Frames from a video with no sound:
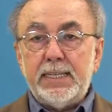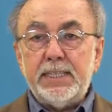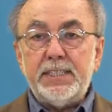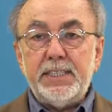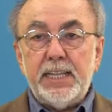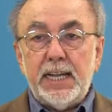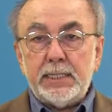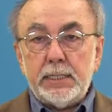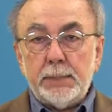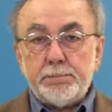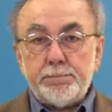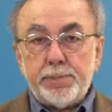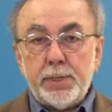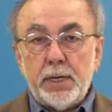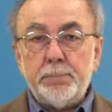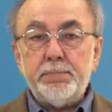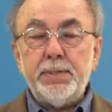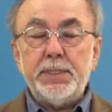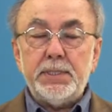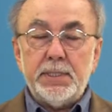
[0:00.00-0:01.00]
is not a
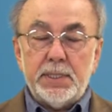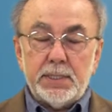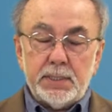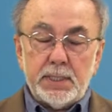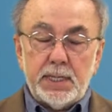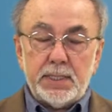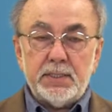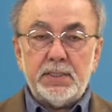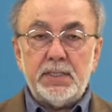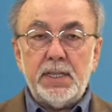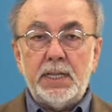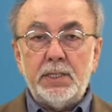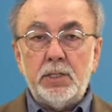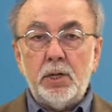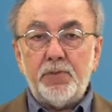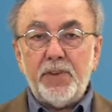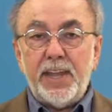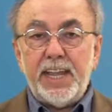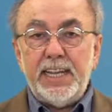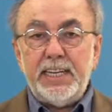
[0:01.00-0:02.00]
property, as I said,
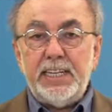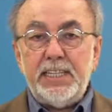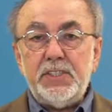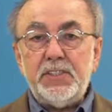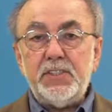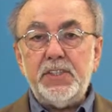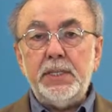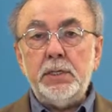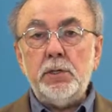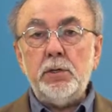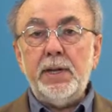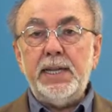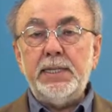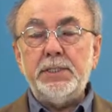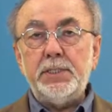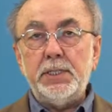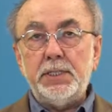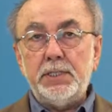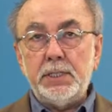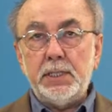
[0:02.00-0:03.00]
of any single
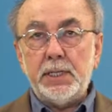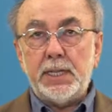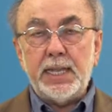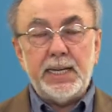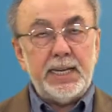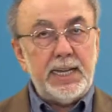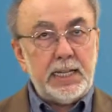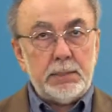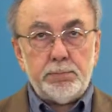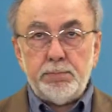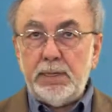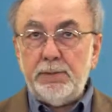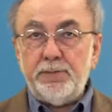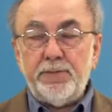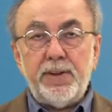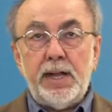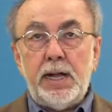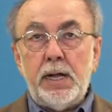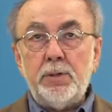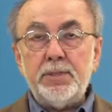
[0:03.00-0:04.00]
entity, cannot be
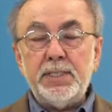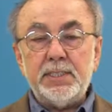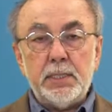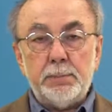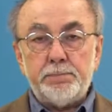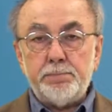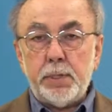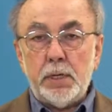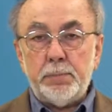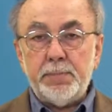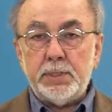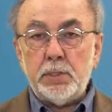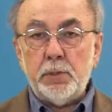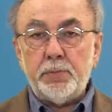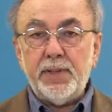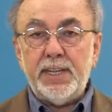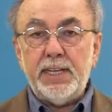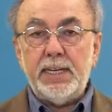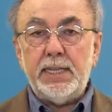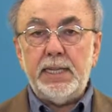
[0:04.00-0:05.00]
found as a property
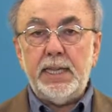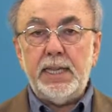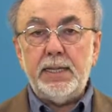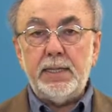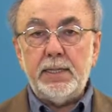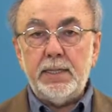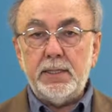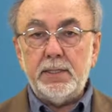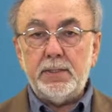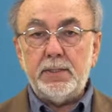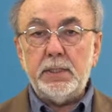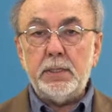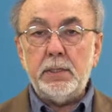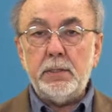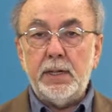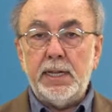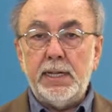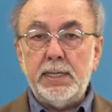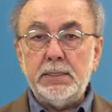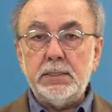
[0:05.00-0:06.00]
of any
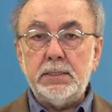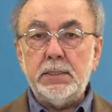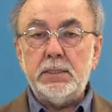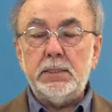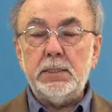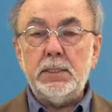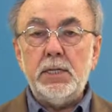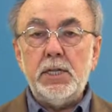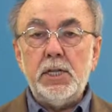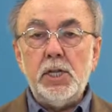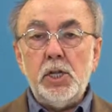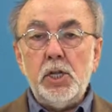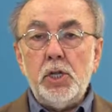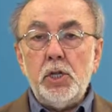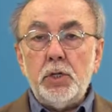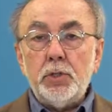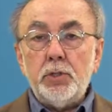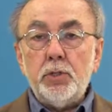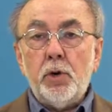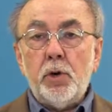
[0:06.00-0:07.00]
single entity,
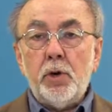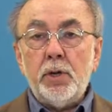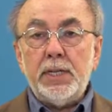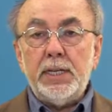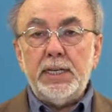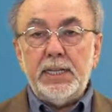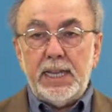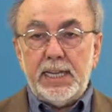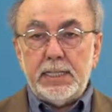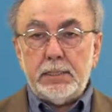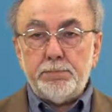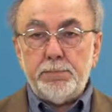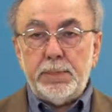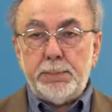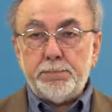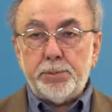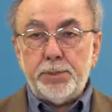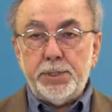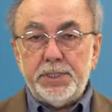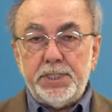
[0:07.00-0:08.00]
nor can it be
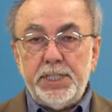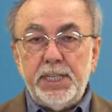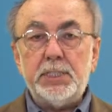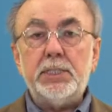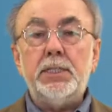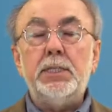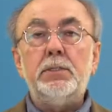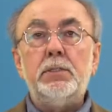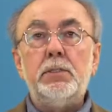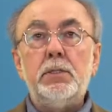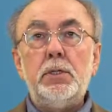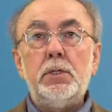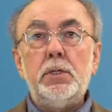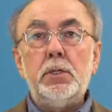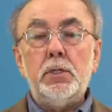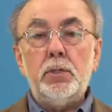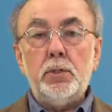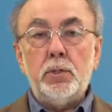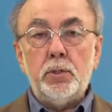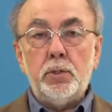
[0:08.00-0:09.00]
predicted
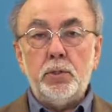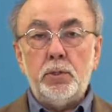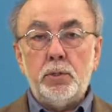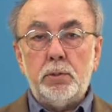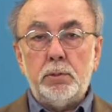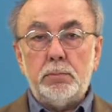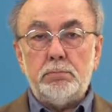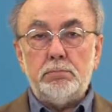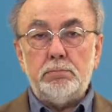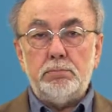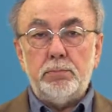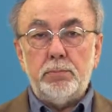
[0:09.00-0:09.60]
or